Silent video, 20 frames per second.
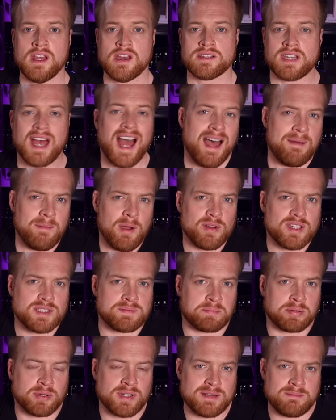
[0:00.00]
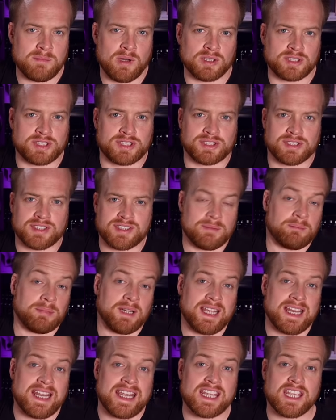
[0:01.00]
So air mode is pretty much
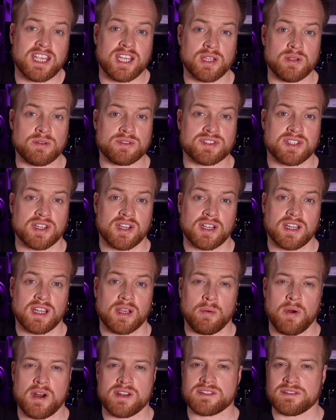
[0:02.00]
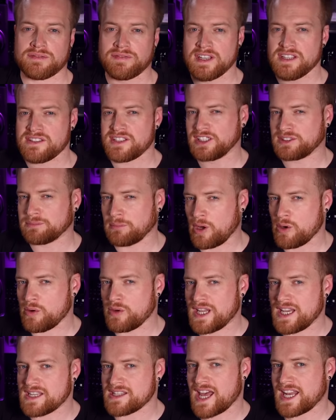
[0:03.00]
simply an EQ circuit, whereas the vintage
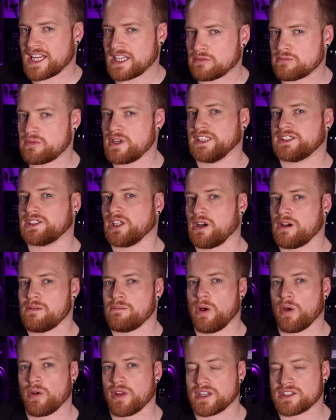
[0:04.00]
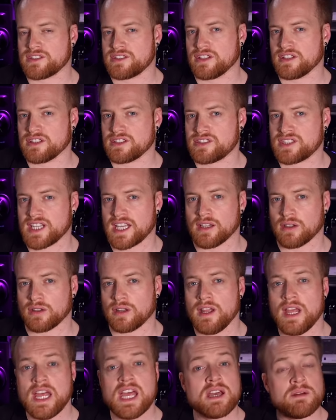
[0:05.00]
mode is adding rich harmonics to the signal.
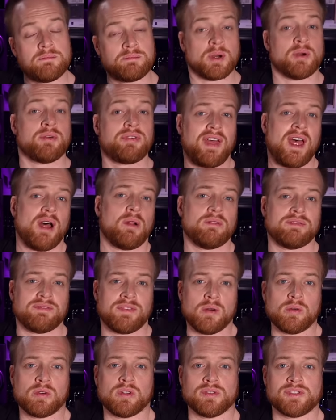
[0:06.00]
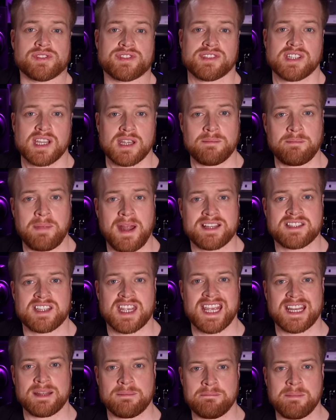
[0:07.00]
Both help vocals sit better
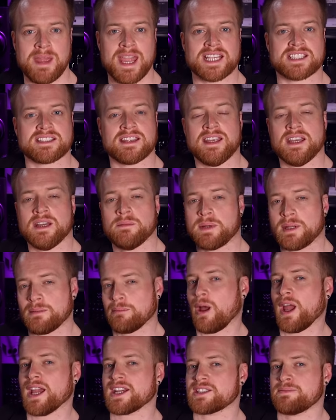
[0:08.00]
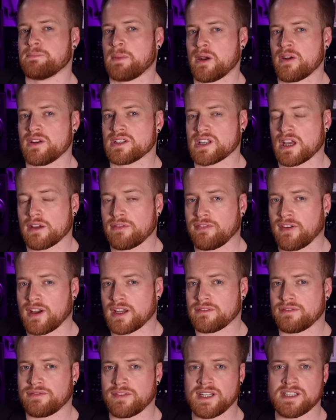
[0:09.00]
in a mix, but in my experience, I
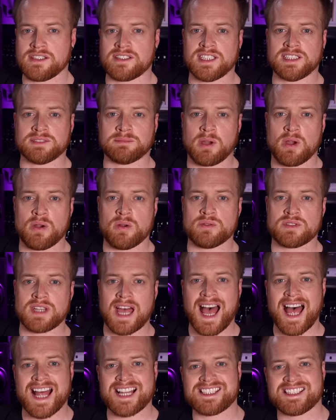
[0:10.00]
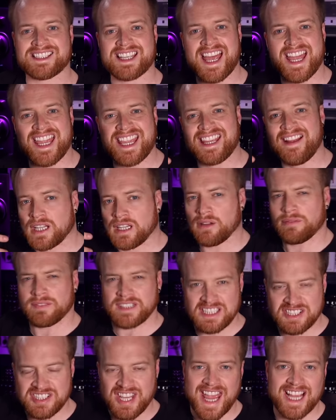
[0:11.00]
find vintage modes adds a
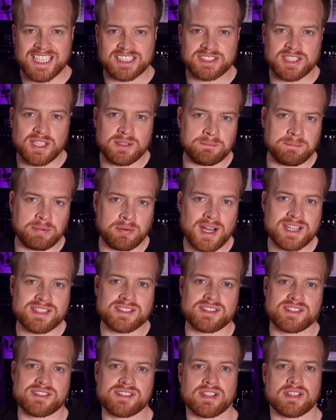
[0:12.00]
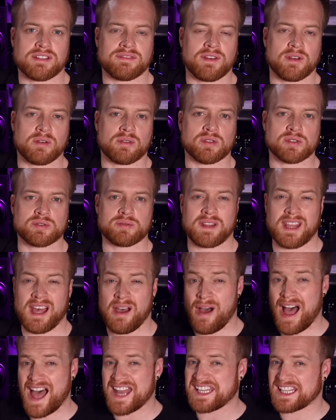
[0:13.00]
lovely texture and presence to the vocals
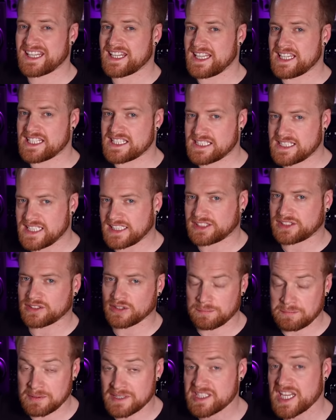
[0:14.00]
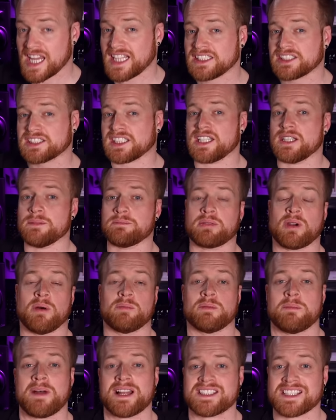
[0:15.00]
without adding the additional potentially
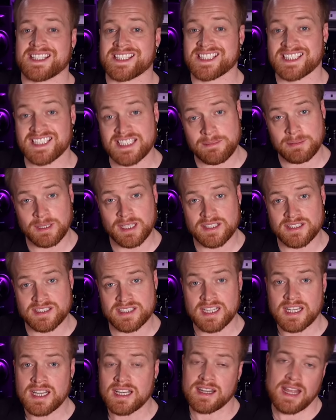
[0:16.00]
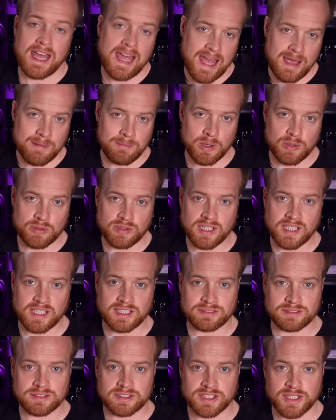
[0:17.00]
problematic sibilance that air mode can
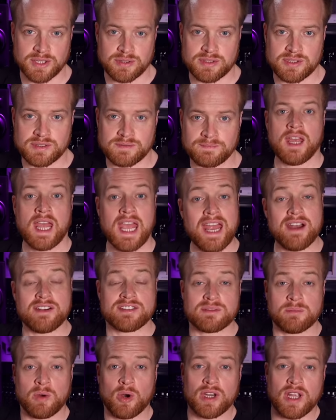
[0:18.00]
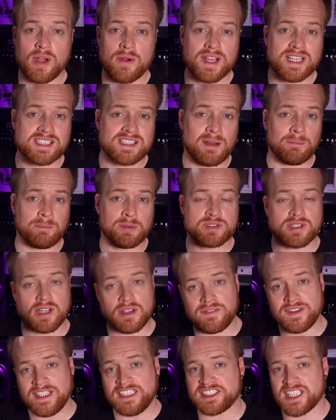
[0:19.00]
introduce. Here are some audio examples
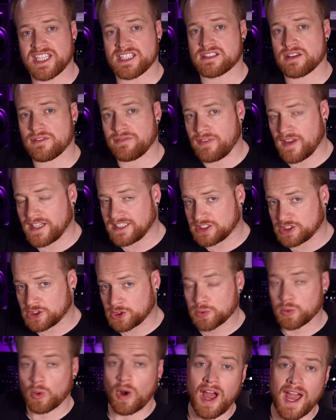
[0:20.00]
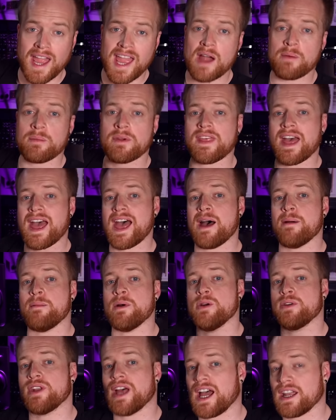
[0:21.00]
of each interface dry and with air
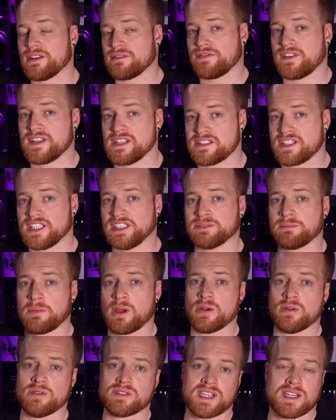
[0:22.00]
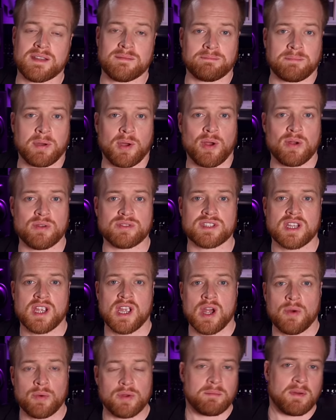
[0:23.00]
mode and vintage modes imposed,
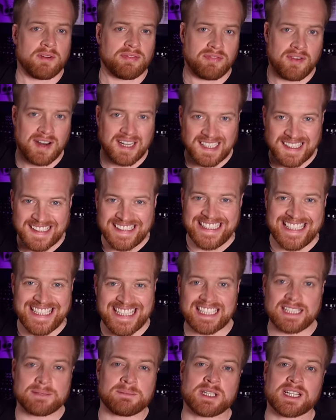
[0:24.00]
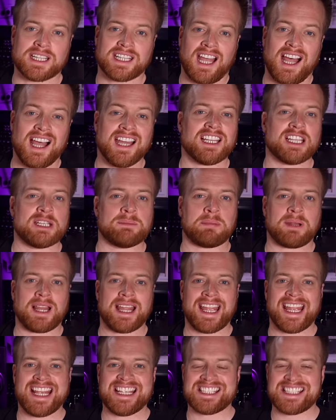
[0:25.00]
with my friend Lee Limerick kindly
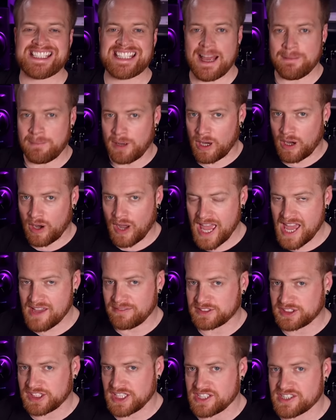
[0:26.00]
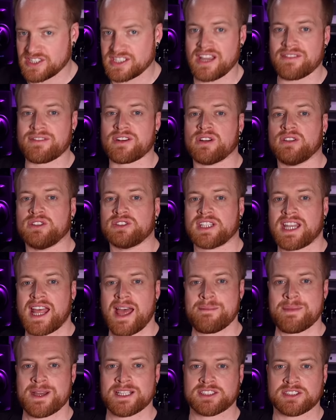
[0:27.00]
playing his Yamaha
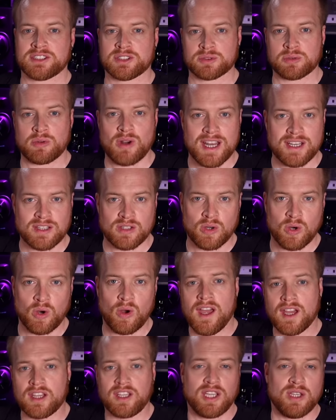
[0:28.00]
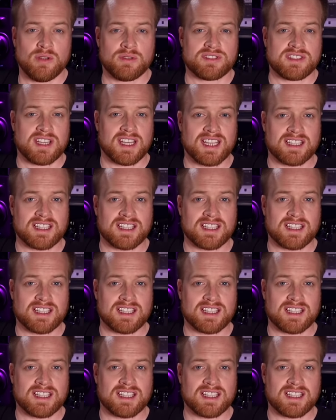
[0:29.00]
FG700 MS Dreadnought acoustic